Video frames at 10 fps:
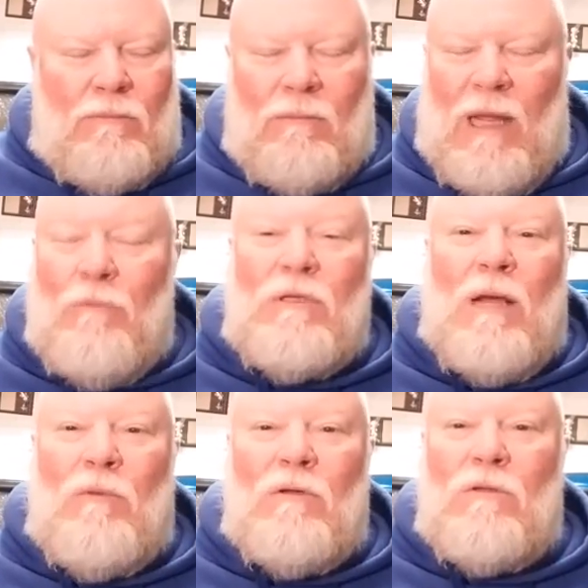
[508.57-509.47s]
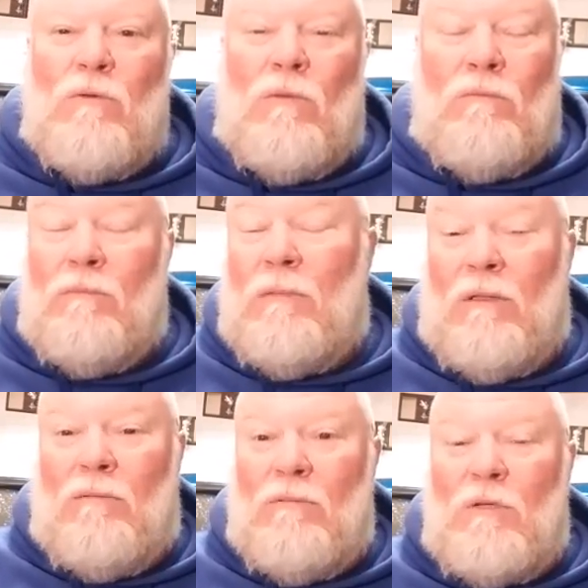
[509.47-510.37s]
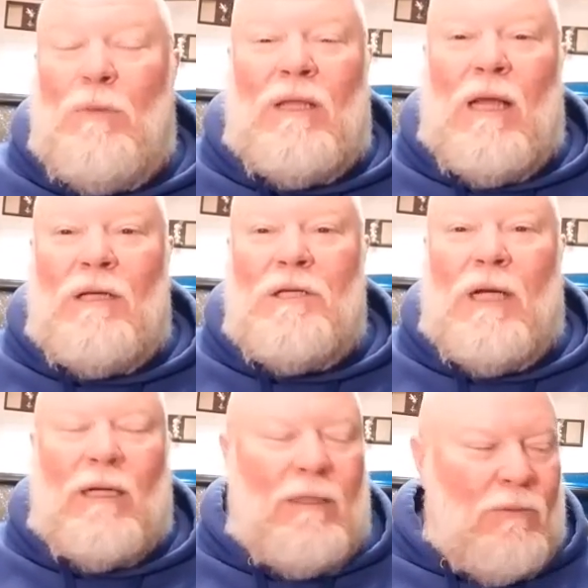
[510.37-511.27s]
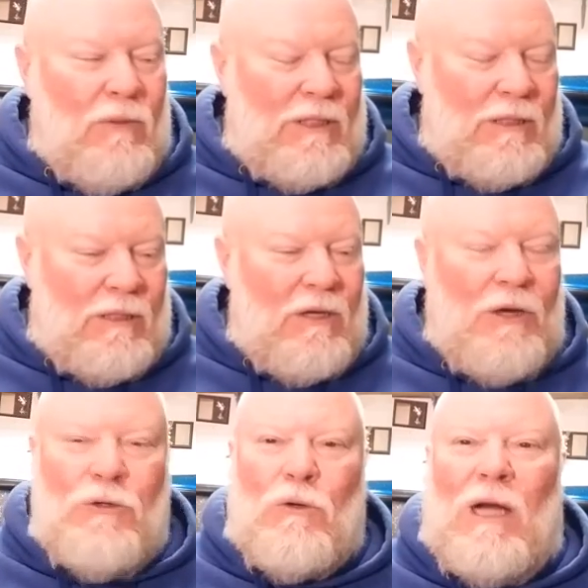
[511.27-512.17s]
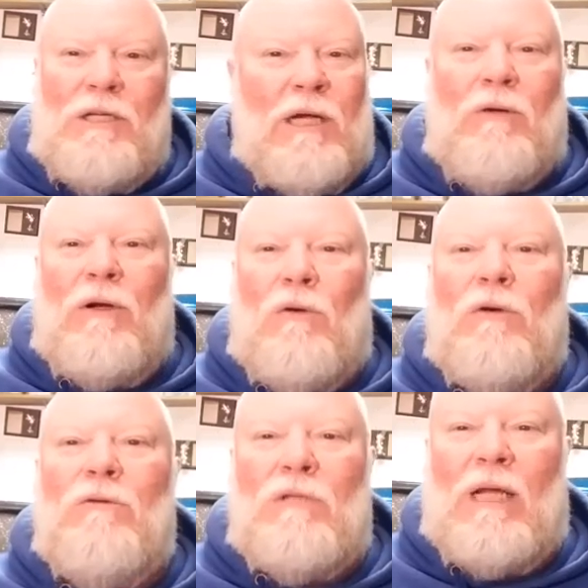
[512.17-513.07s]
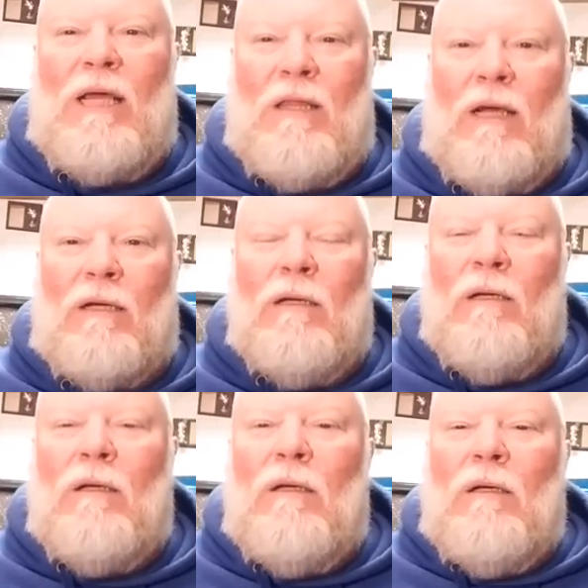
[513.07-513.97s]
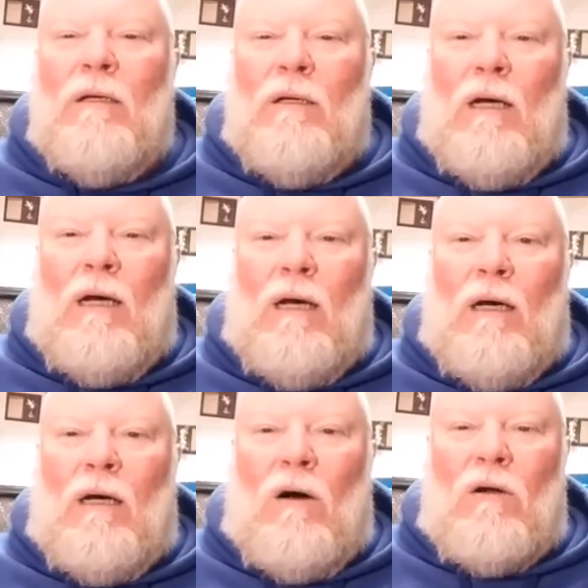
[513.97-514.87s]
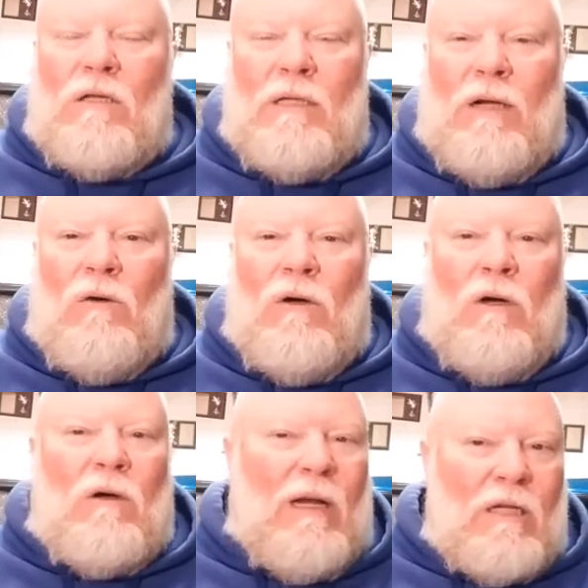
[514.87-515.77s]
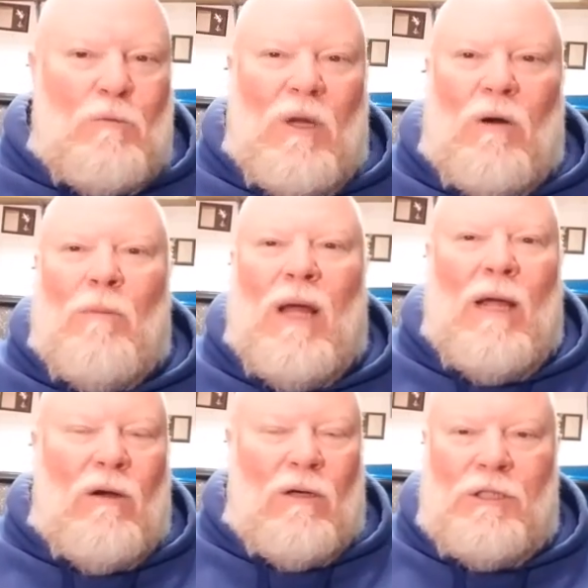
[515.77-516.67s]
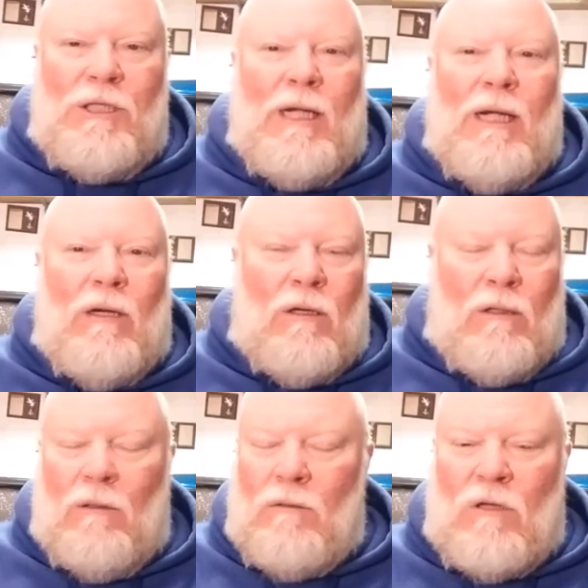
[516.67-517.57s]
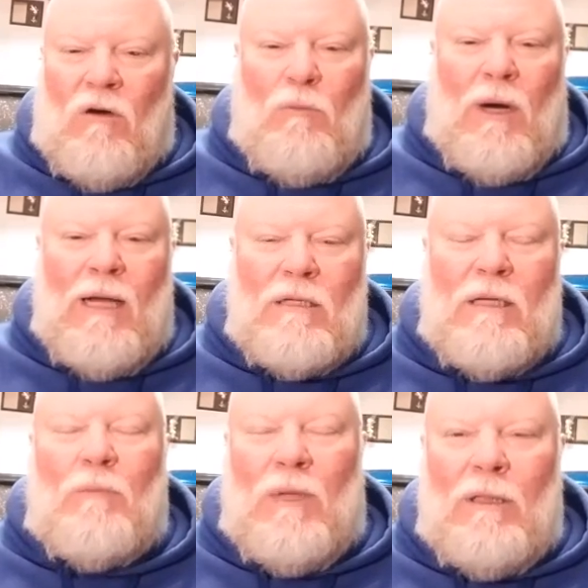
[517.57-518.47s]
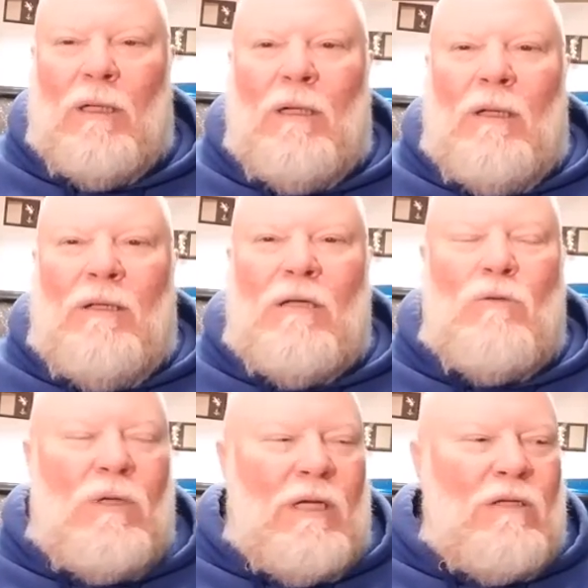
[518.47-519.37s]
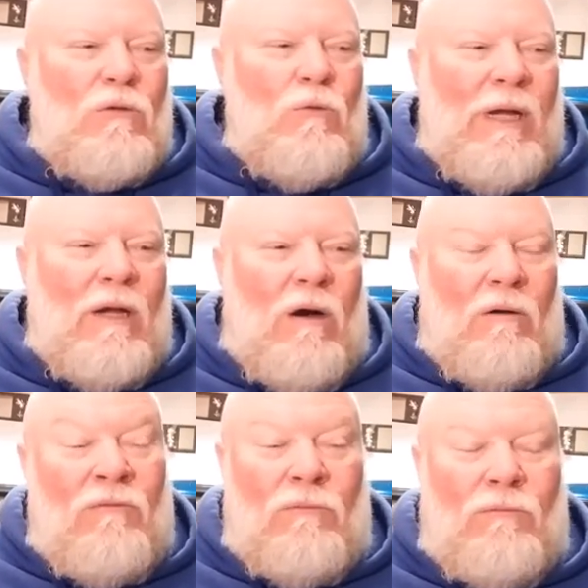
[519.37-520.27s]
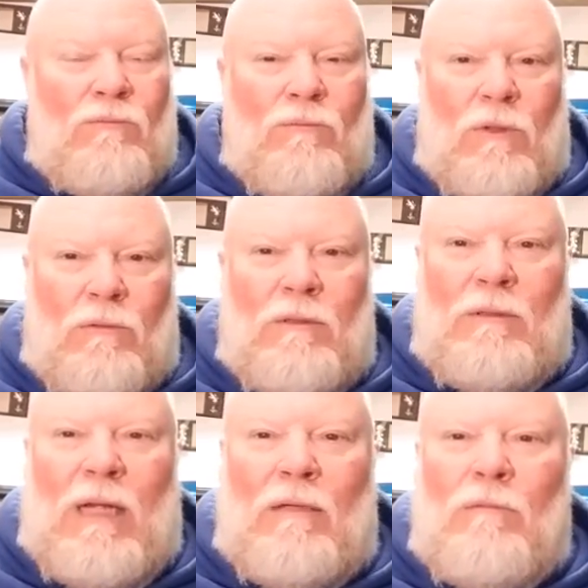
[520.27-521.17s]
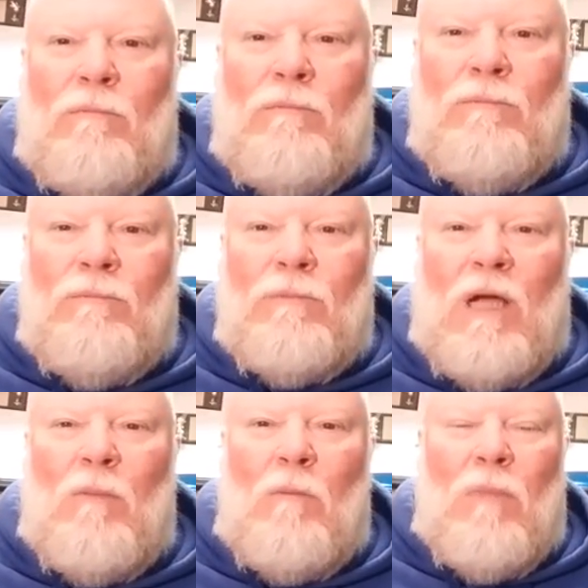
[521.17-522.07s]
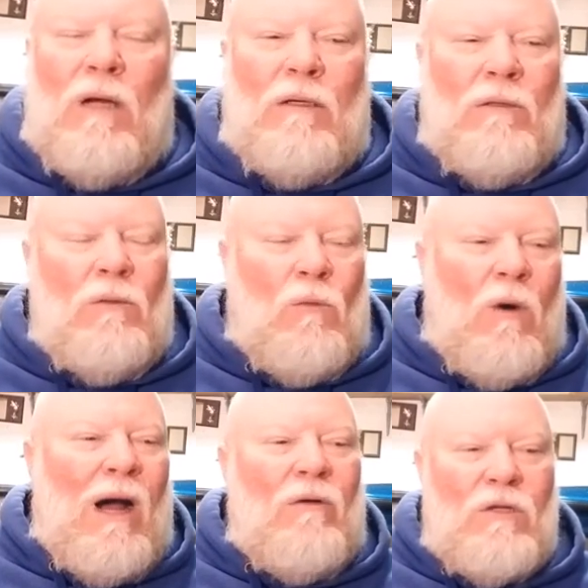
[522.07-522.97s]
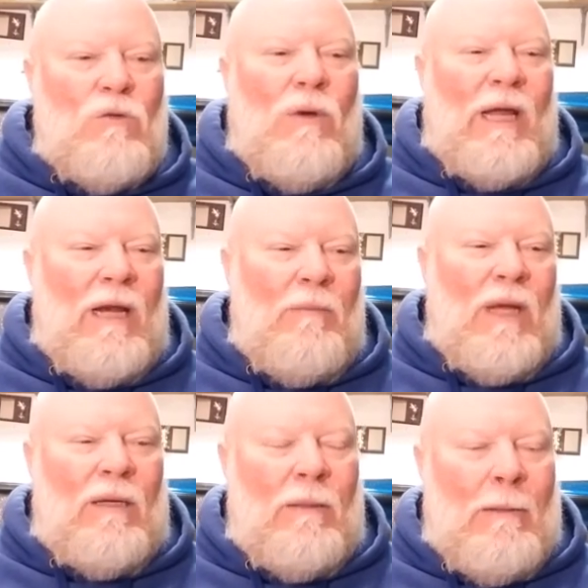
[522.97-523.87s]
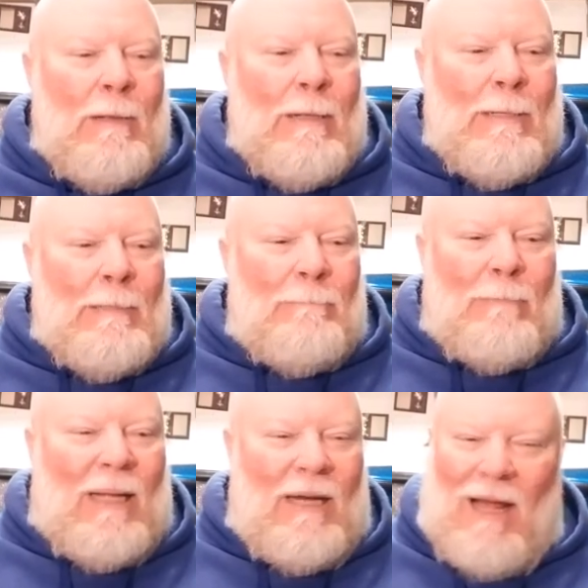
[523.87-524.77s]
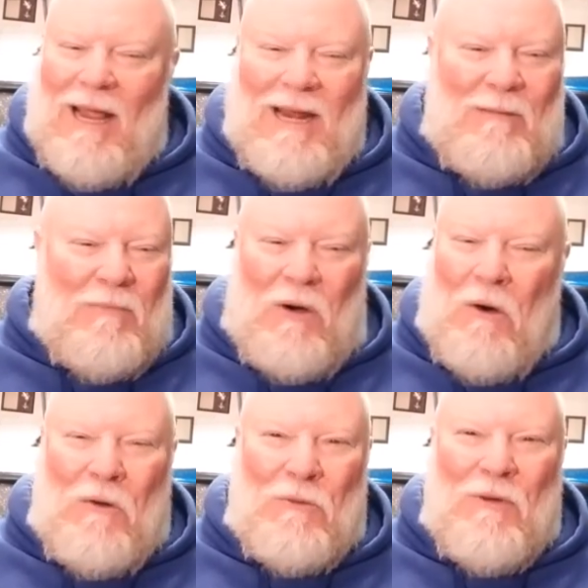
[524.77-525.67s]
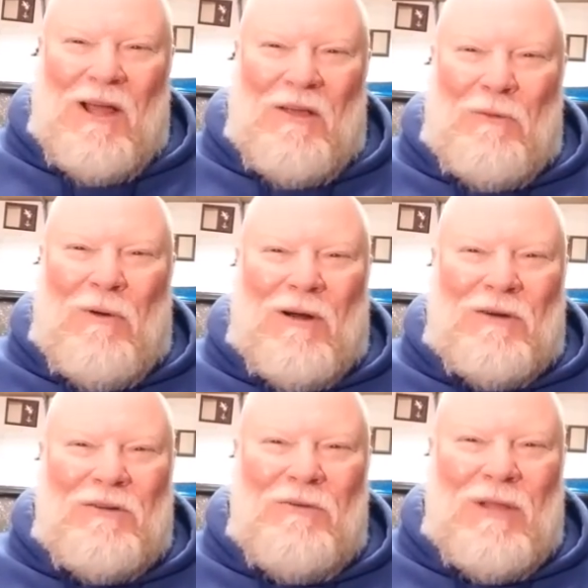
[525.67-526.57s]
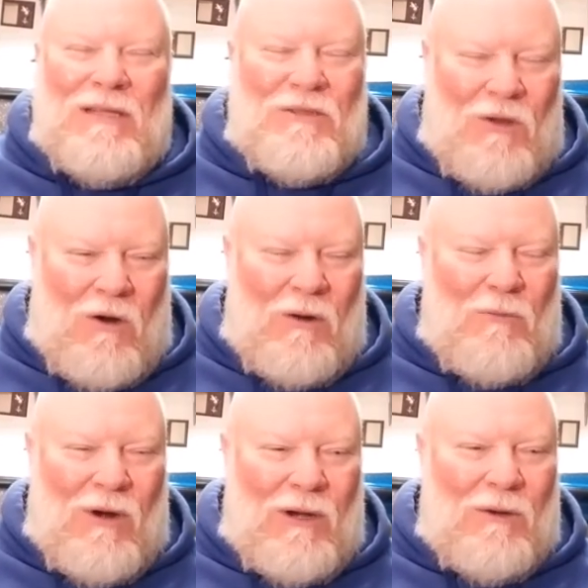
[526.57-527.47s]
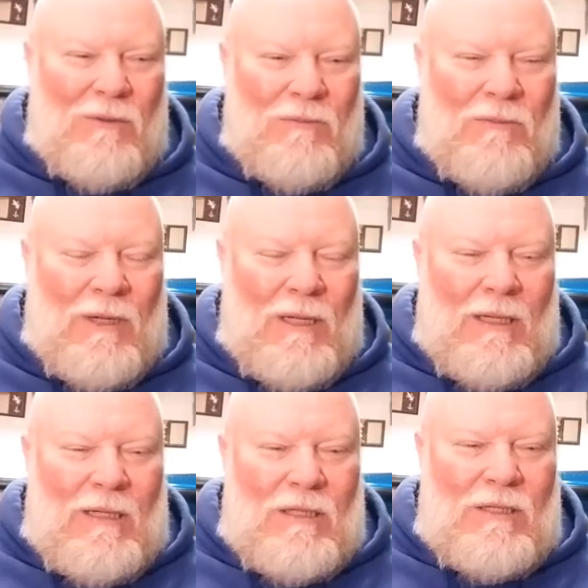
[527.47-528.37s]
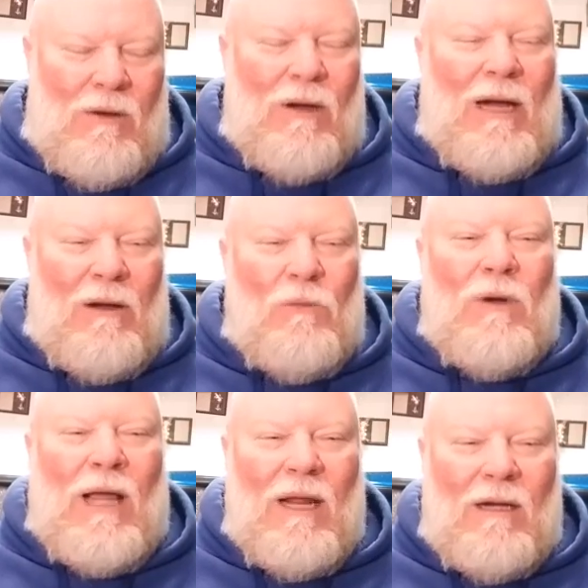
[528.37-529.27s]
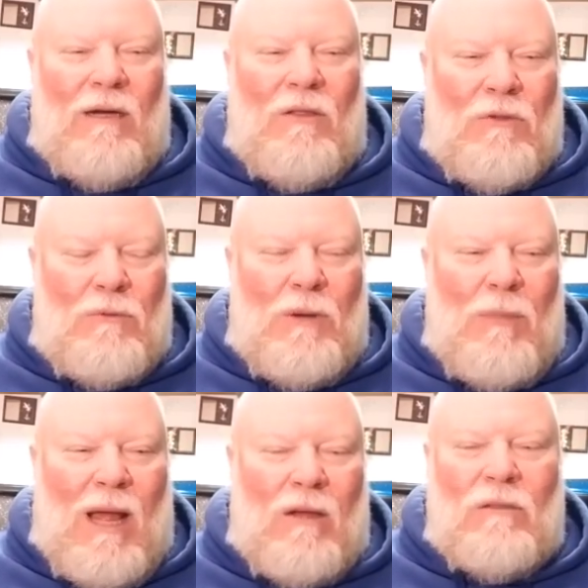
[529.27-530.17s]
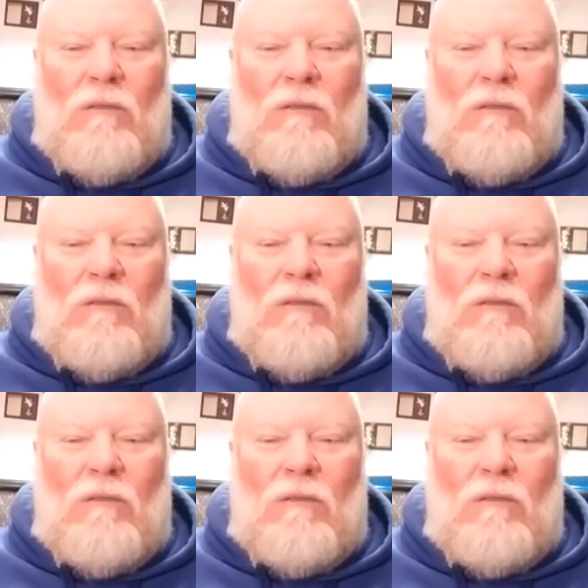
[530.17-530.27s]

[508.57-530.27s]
he was able to, to spit that jig, which is unusual. I generally don't lose anything uh, on a single hook, like a spinner bait or a jig or soft plastic, but this one did swing off or did come unbuttoned while I was swinging him in. And I had him all the way out of the water, too. That's the heartbreaker. So I would have had another three pounds.